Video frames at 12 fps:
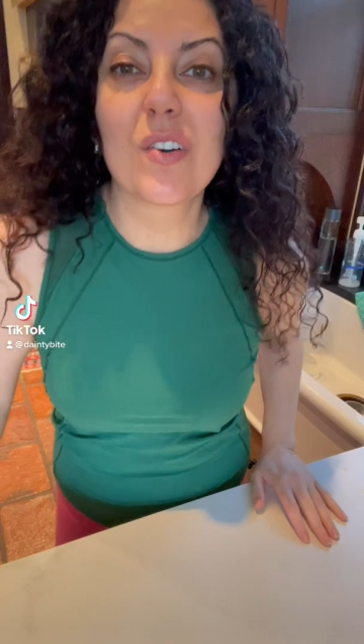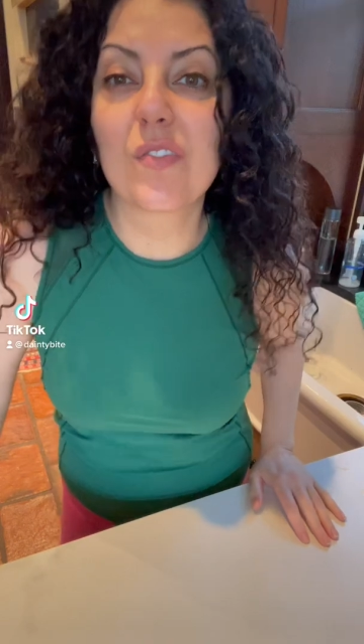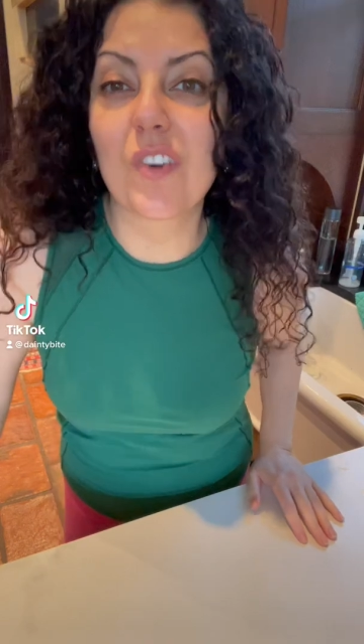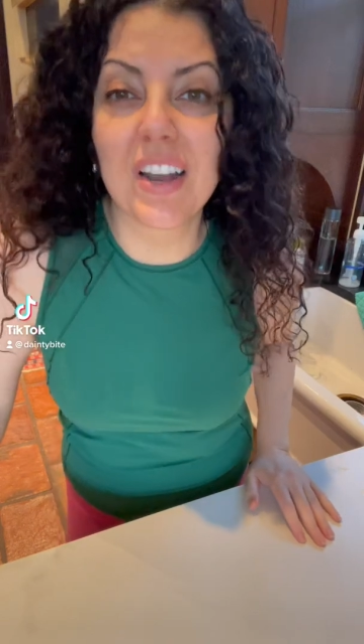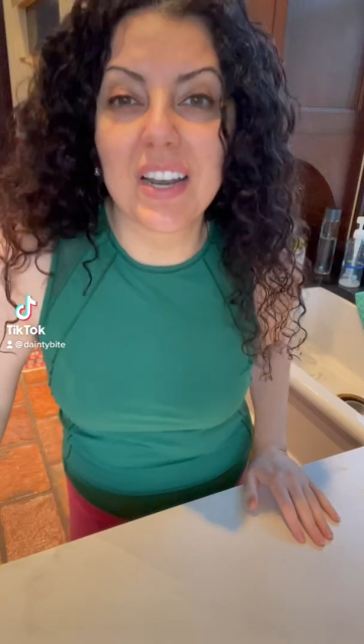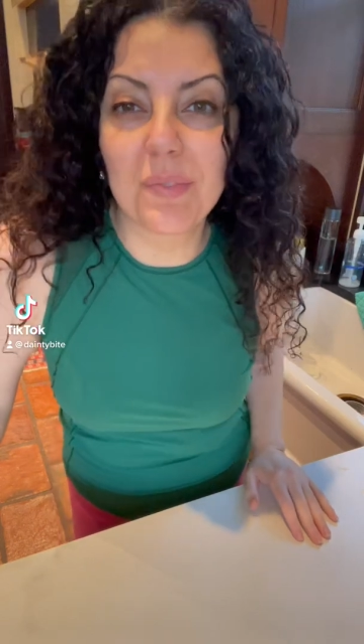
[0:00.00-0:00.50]

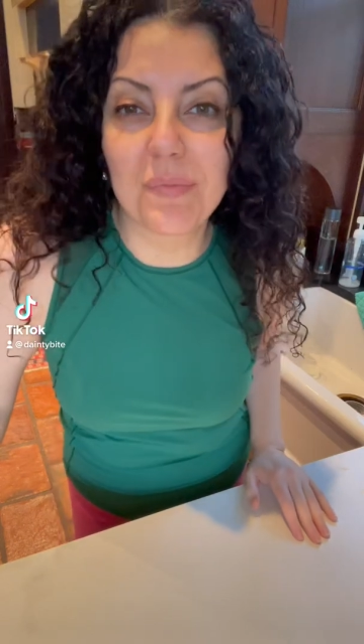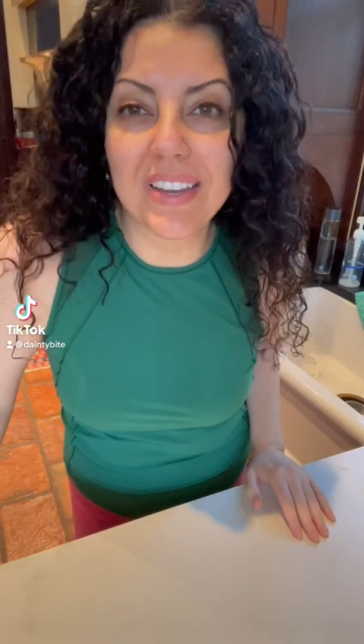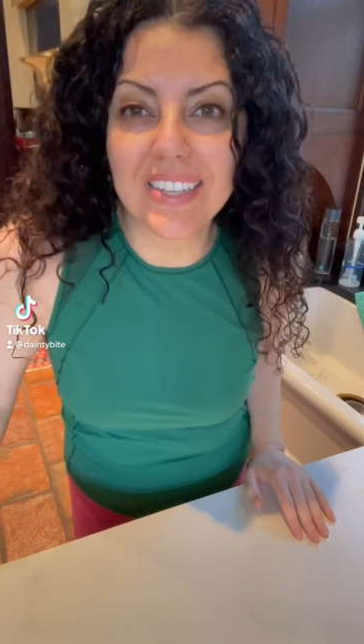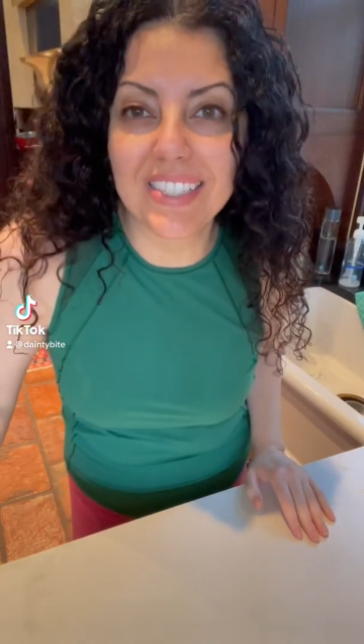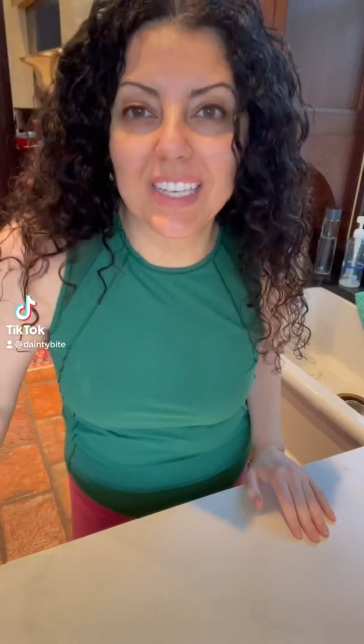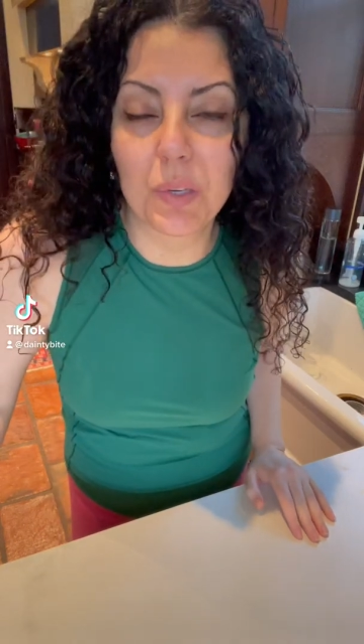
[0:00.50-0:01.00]
For an
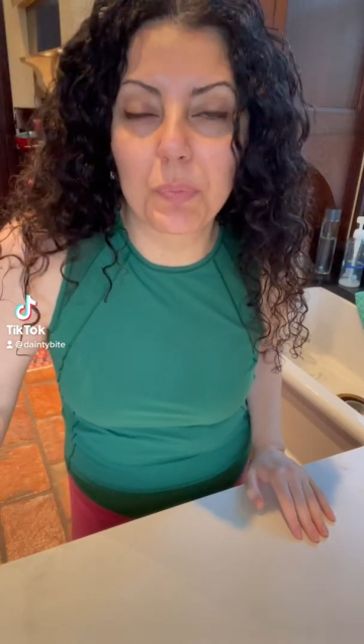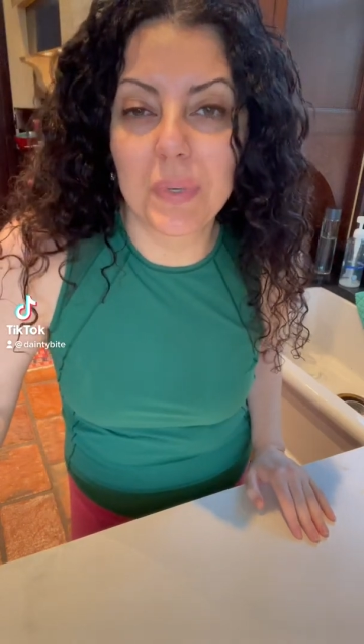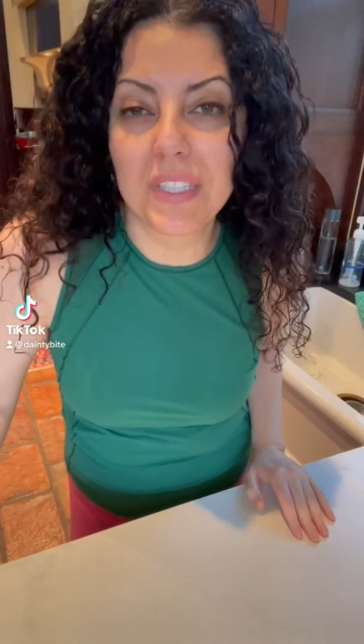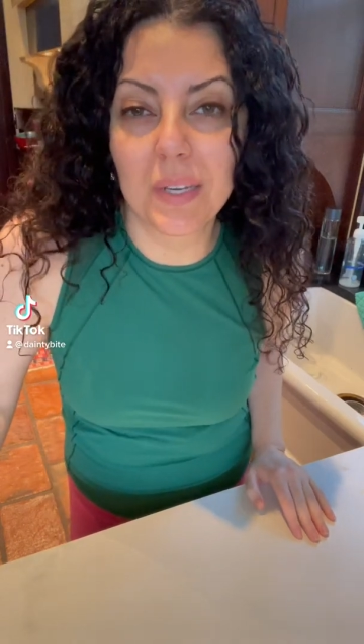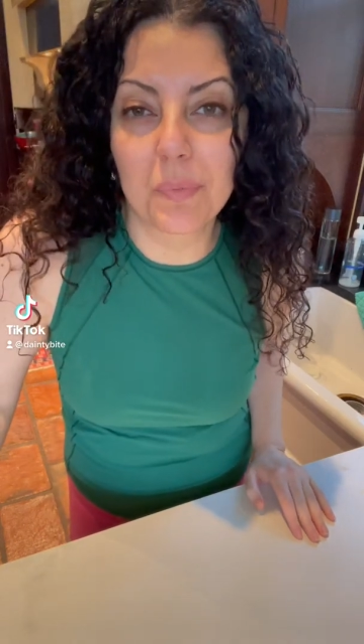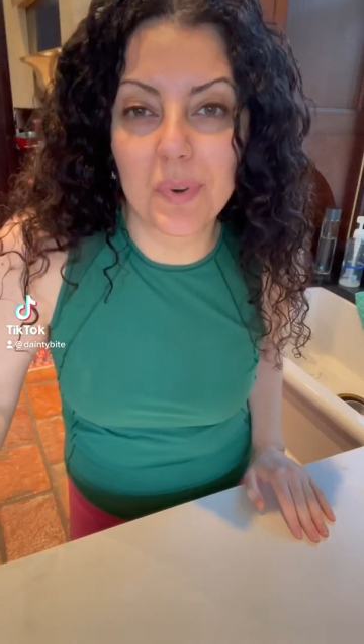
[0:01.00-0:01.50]
amazing
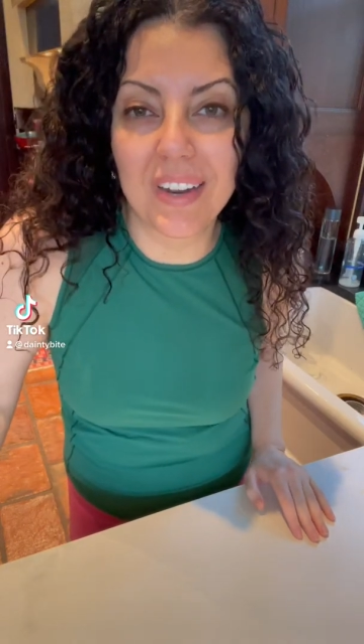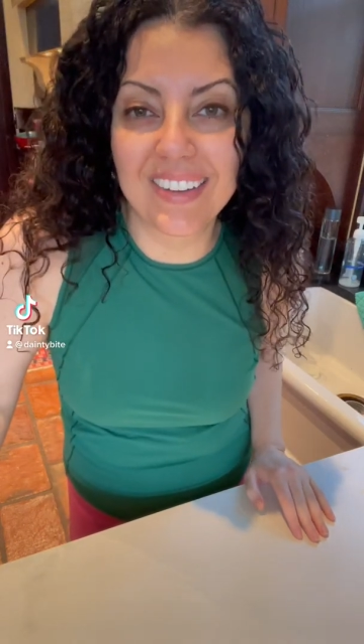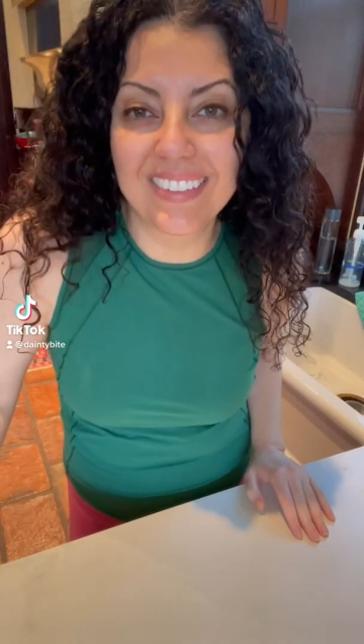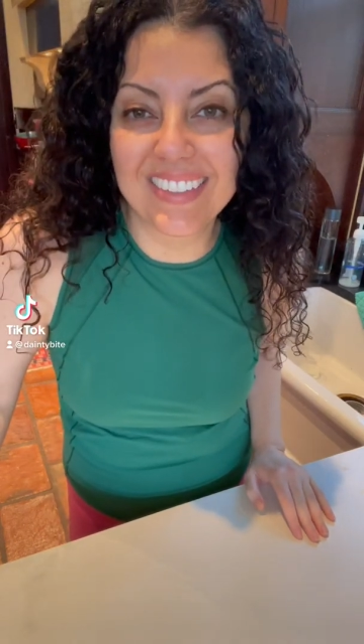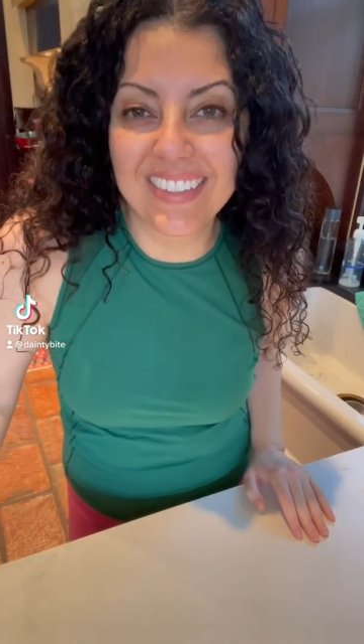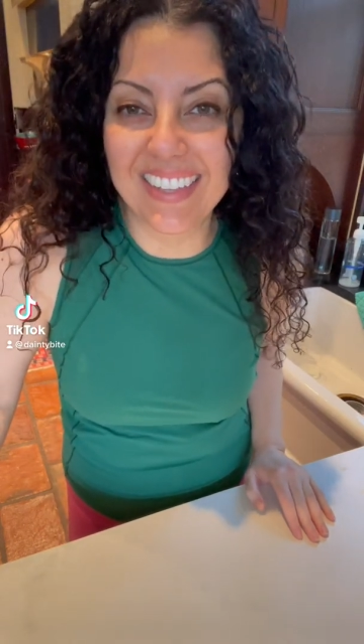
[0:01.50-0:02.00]
pita
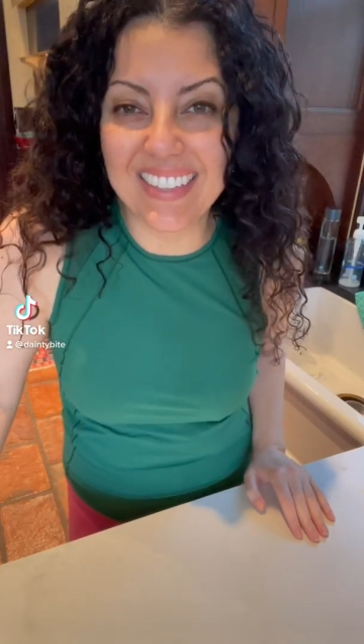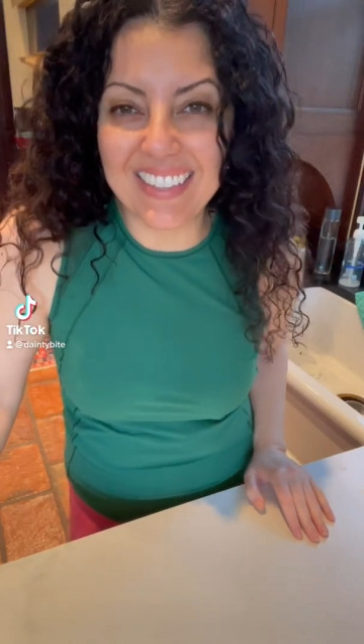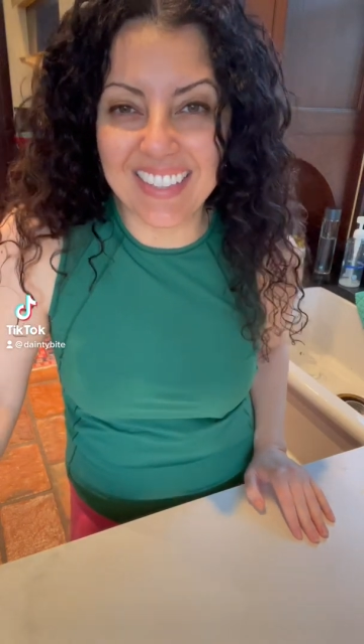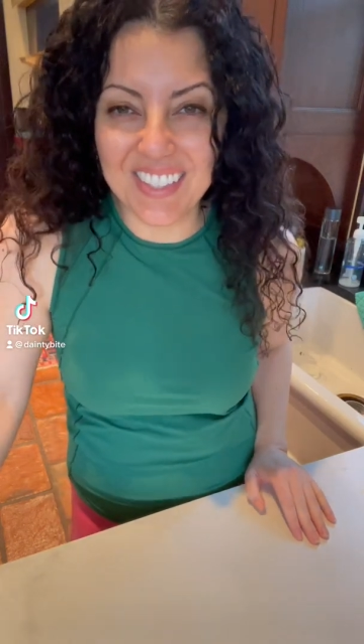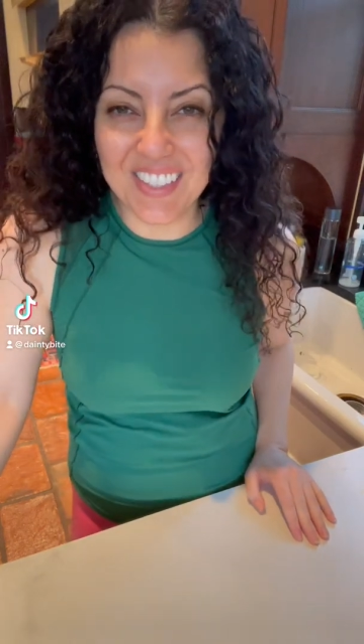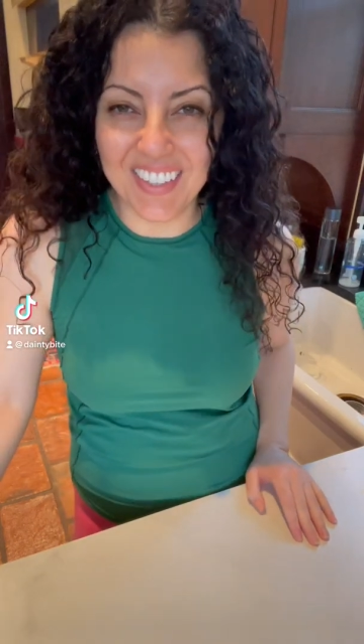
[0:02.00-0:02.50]
bread, let's
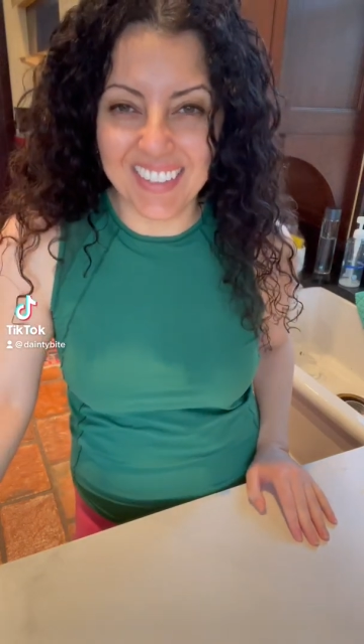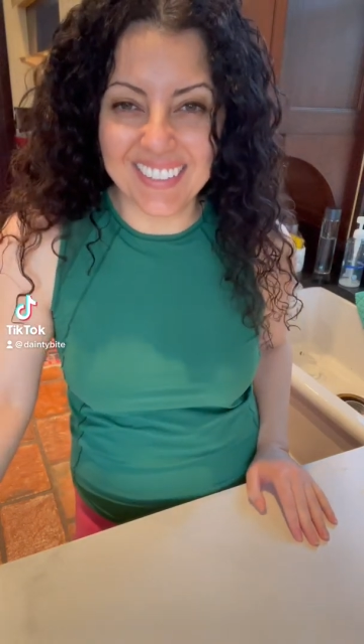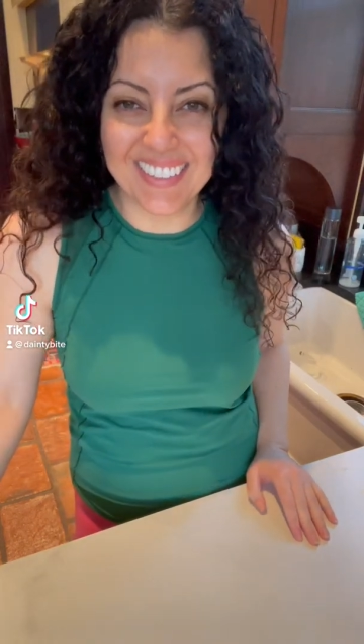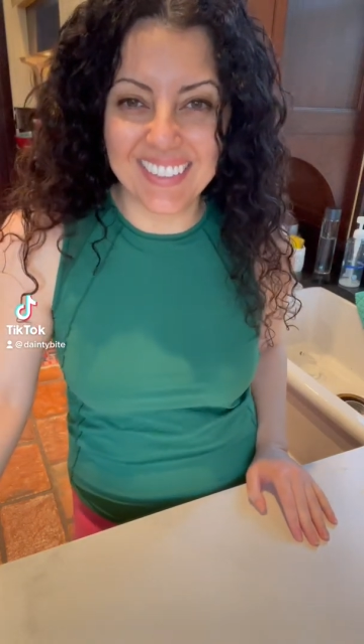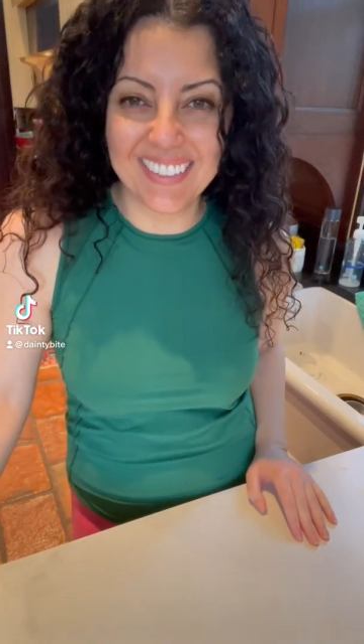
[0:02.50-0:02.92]
get started.